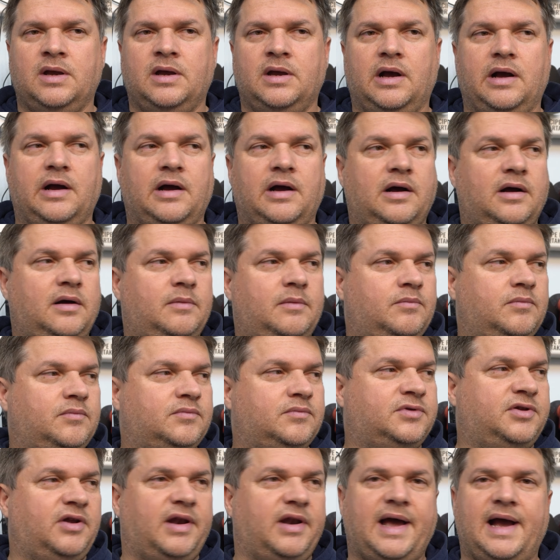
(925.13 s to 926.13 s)
Um,
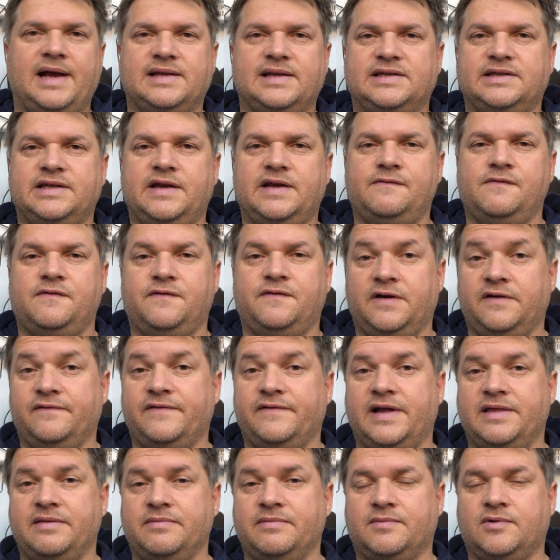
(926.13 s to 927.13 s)
the lights and everything
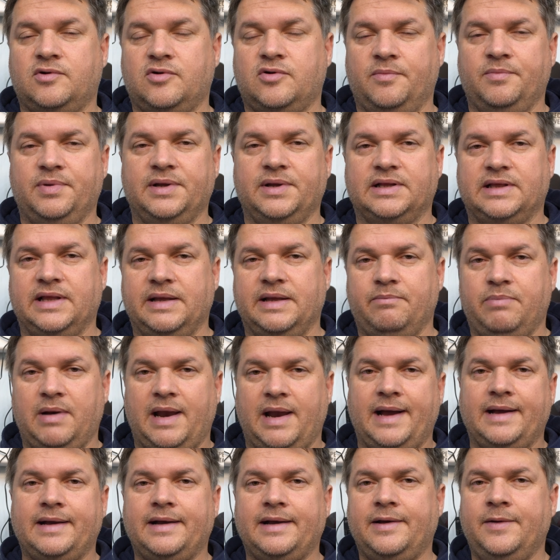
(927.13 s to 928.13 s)
went completely
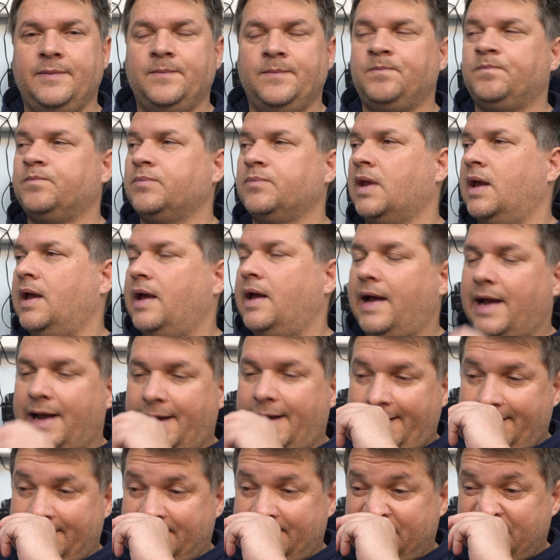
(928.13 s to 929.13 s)
blank,
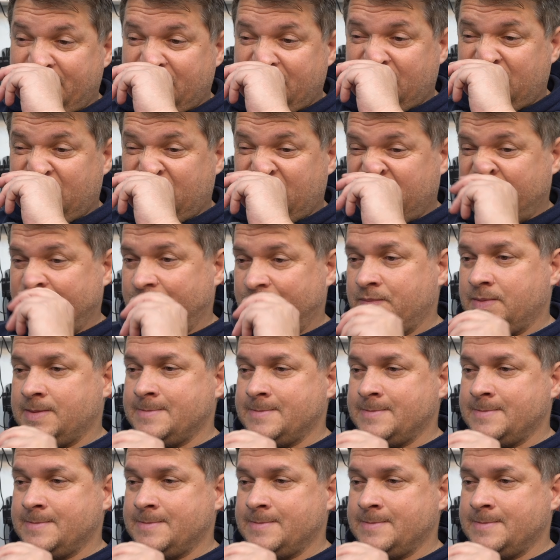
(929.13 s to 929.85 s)
and uh,